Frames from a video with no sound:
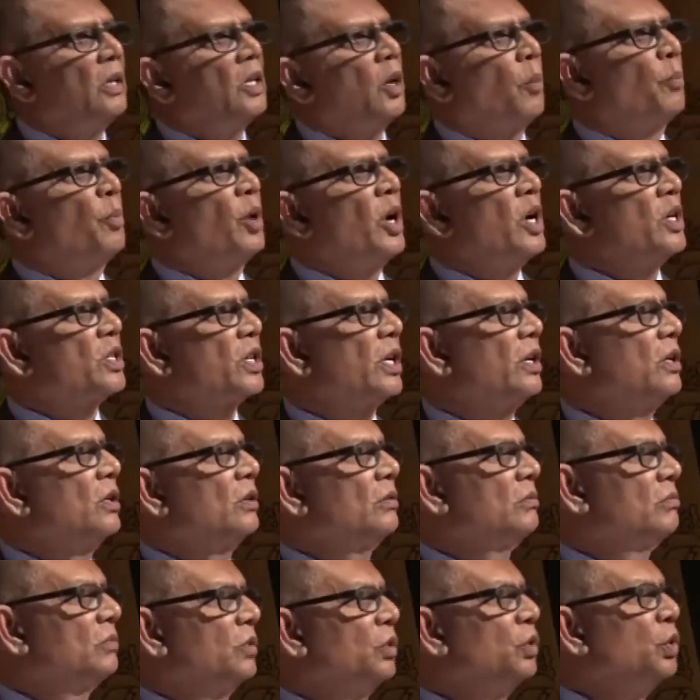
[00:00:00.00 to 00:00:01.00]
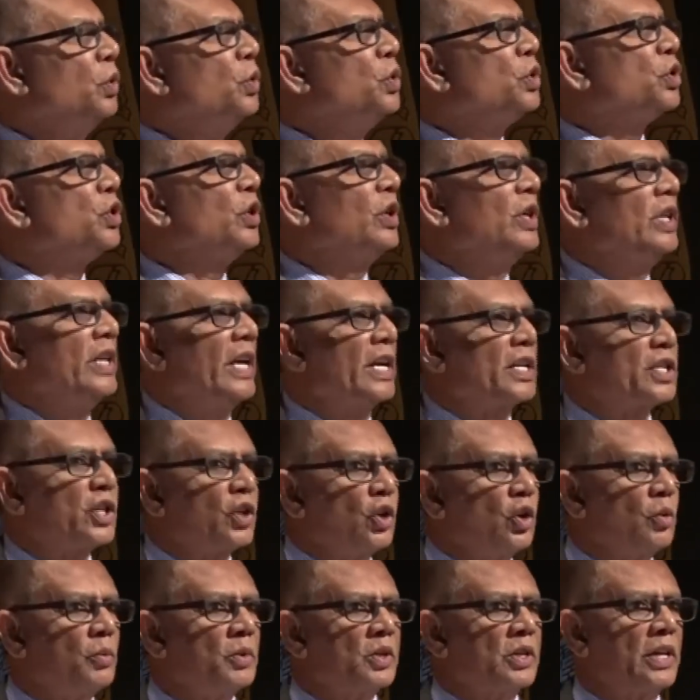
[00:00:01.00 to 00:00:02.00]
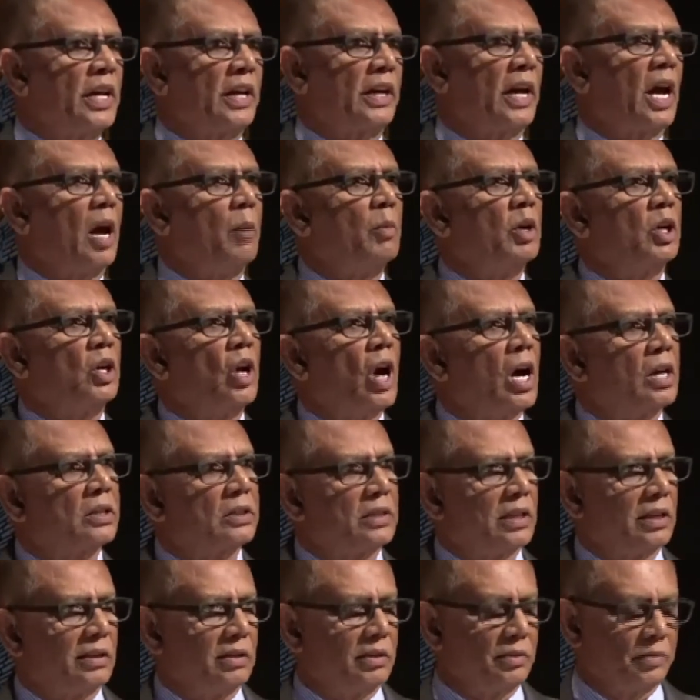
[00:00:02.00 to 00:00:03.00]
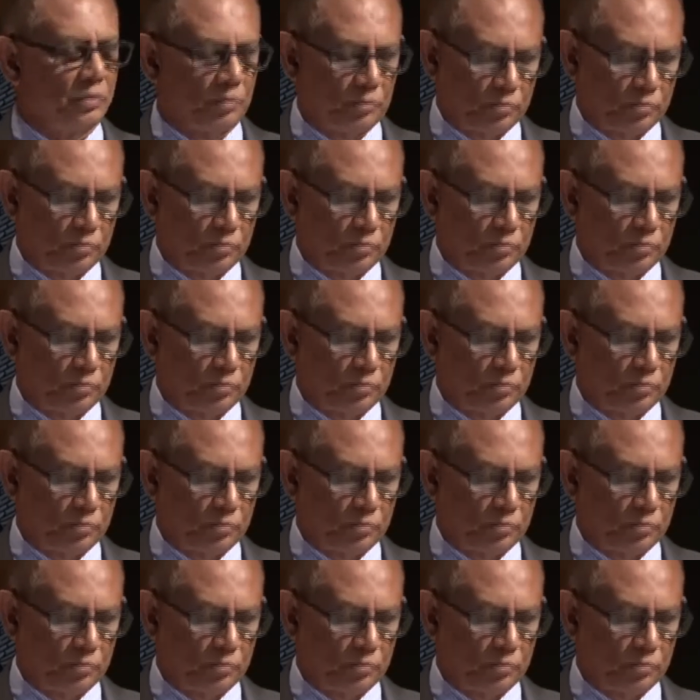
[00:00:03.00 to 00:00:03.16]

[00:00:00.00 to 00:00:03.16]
the person usually assumes that I'm a doctor.